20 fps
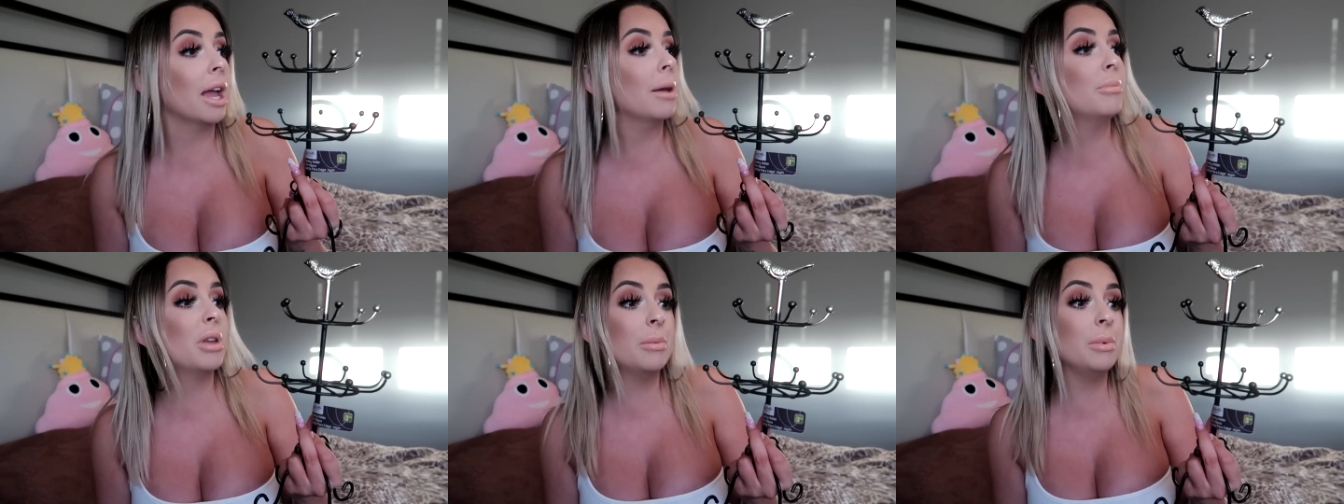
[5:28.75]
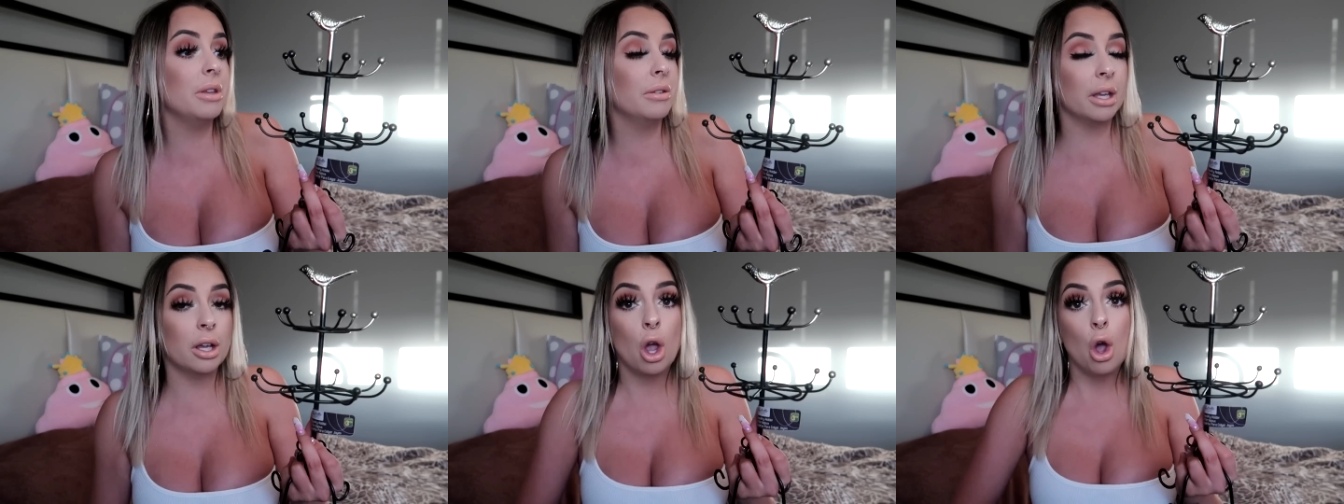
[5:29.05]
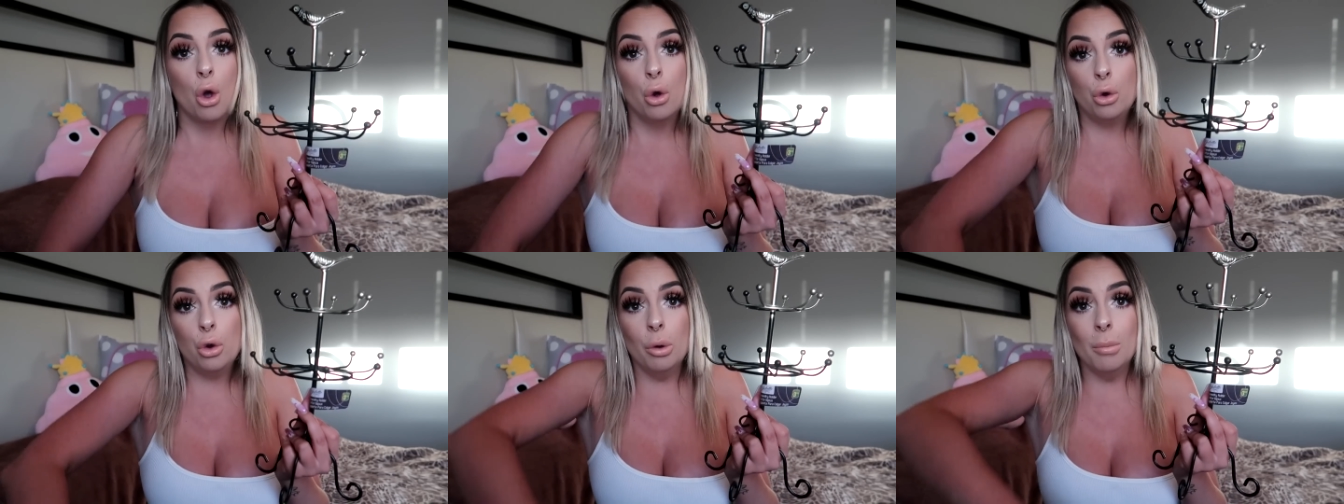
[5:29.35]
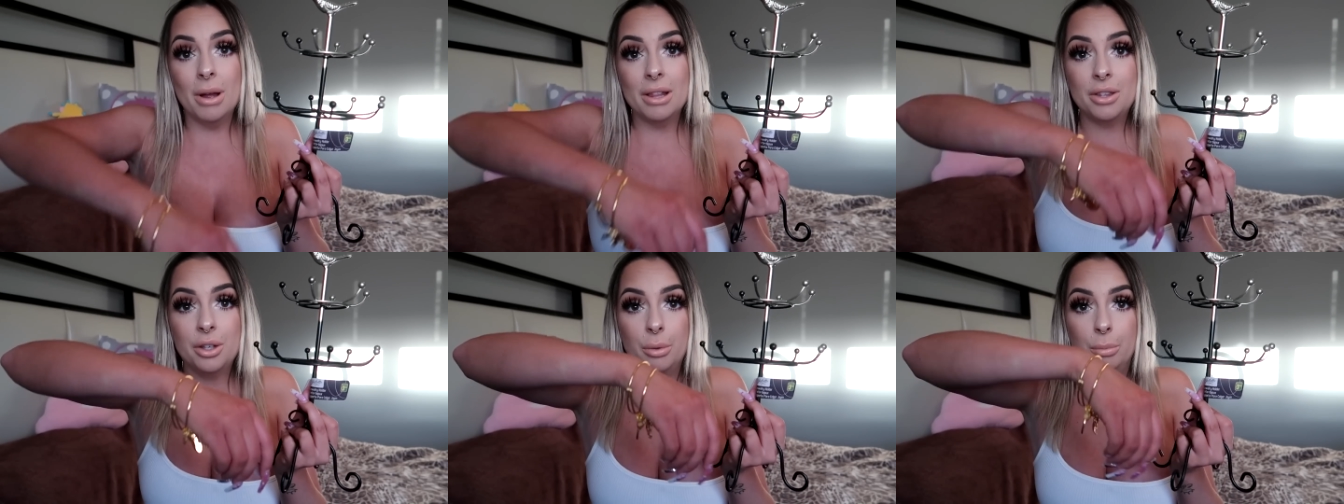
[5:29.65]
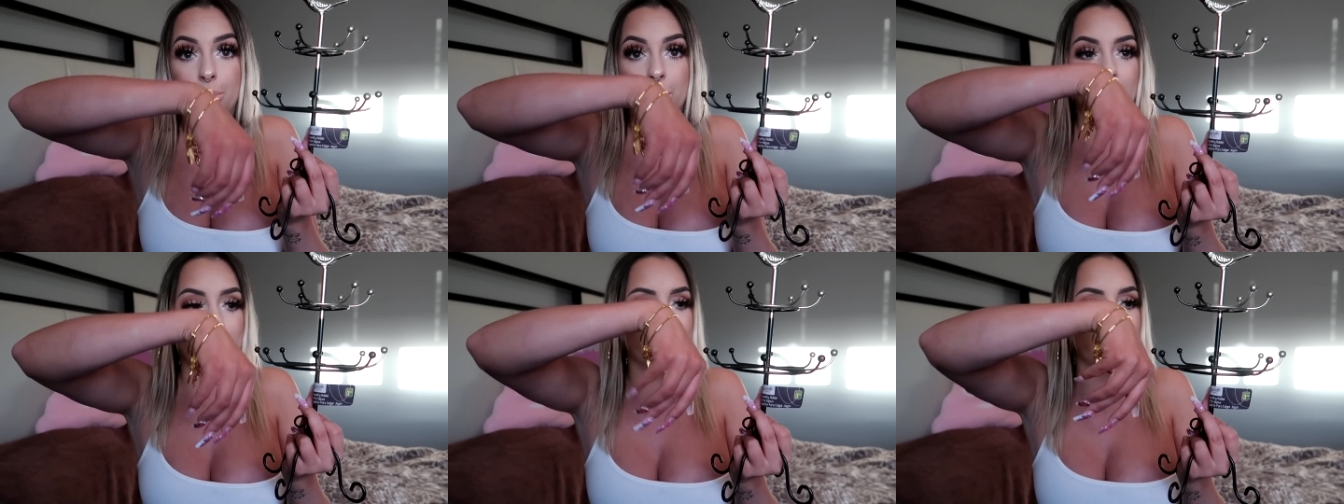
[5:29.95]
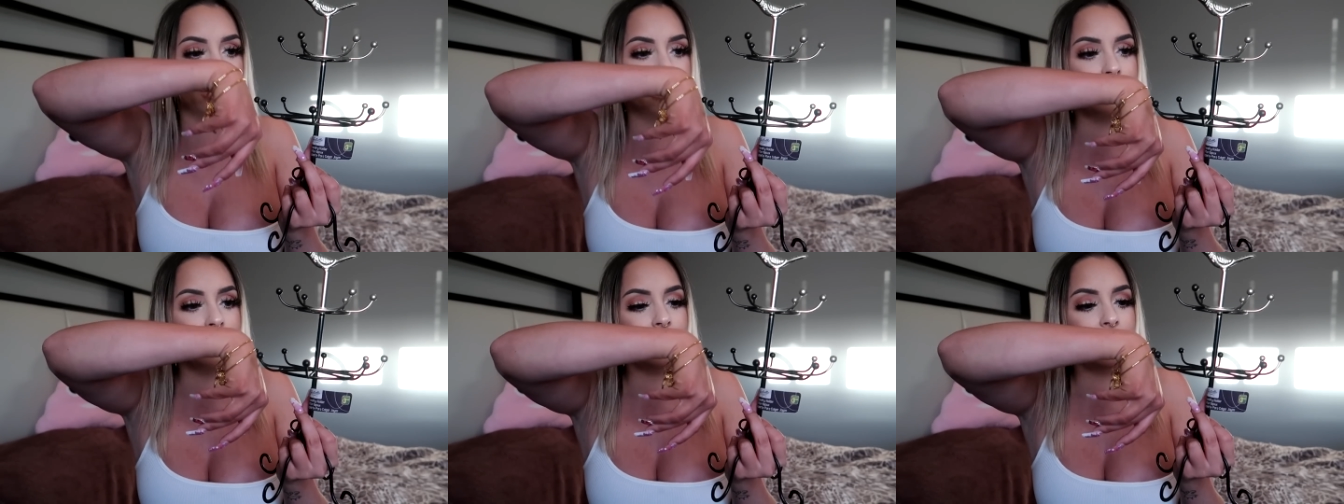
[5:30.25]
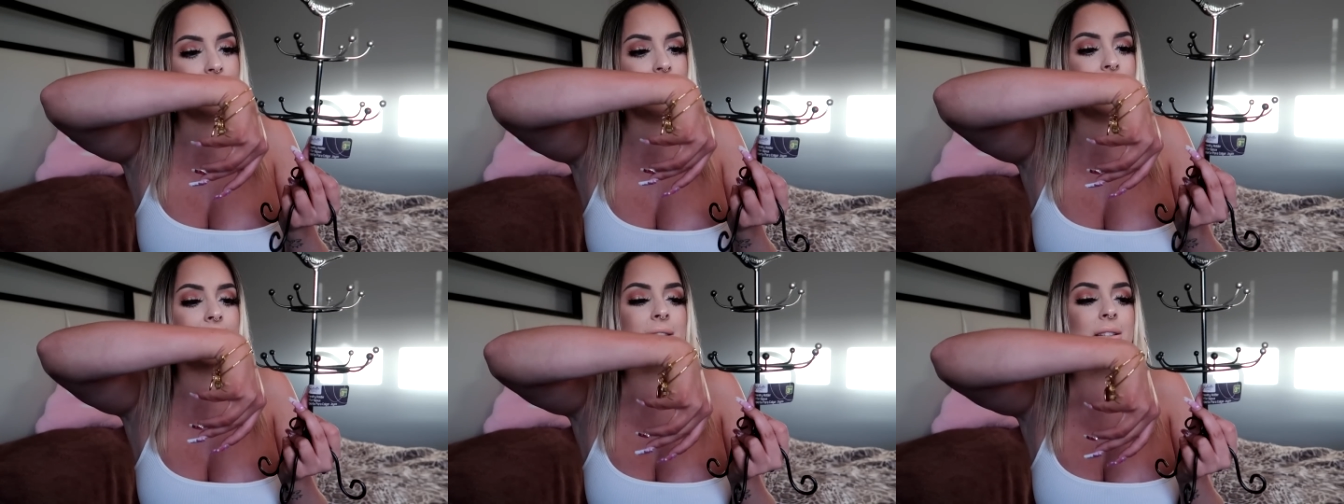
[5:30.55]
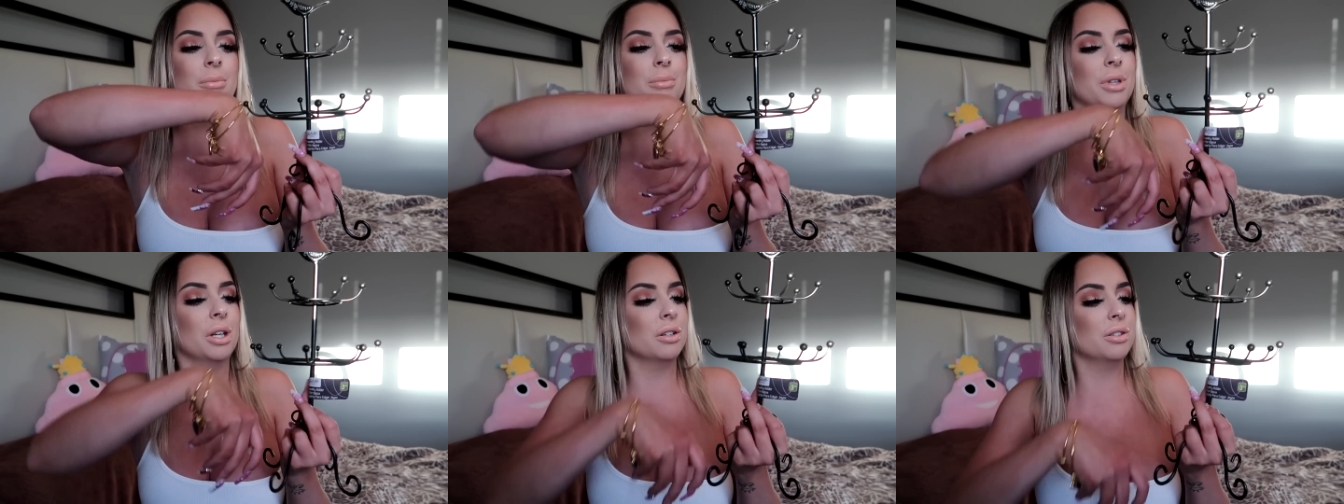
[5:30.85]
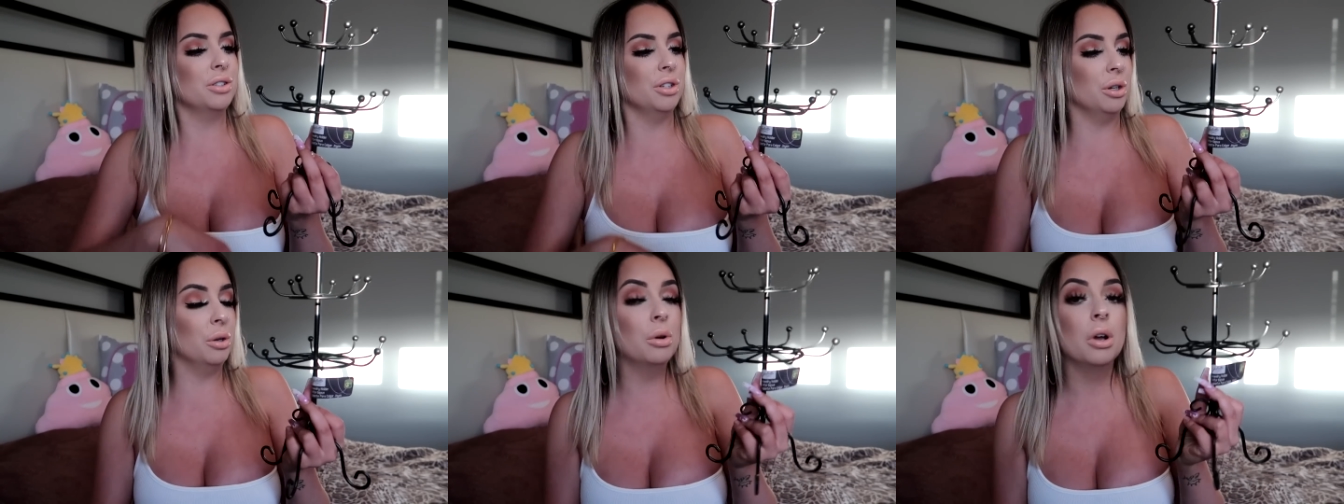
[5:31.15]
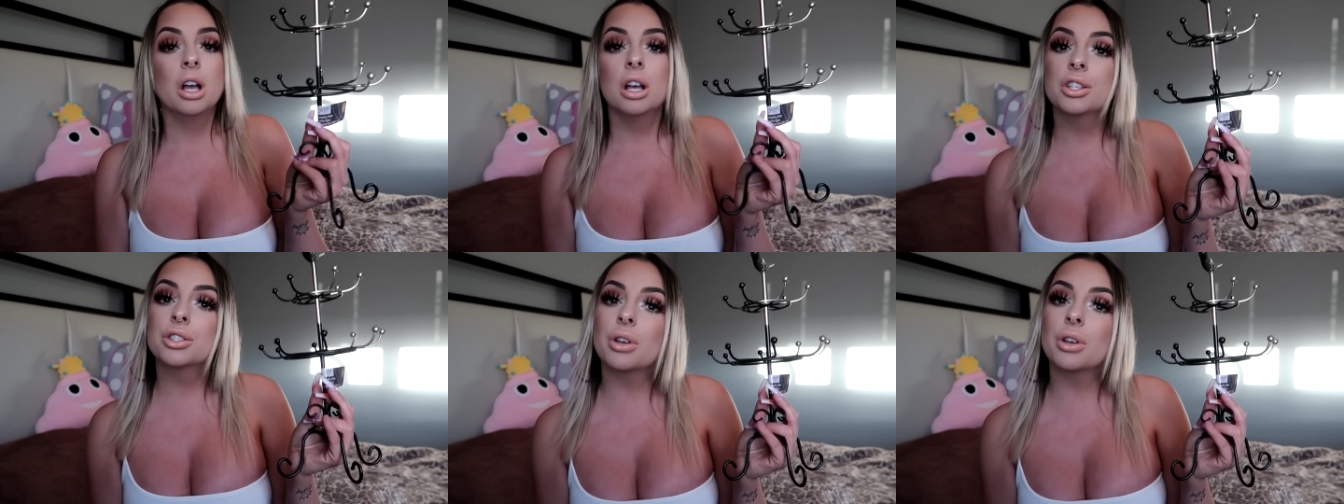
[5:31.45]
And maybe like, oh, my little bracelets, I could hang them there too.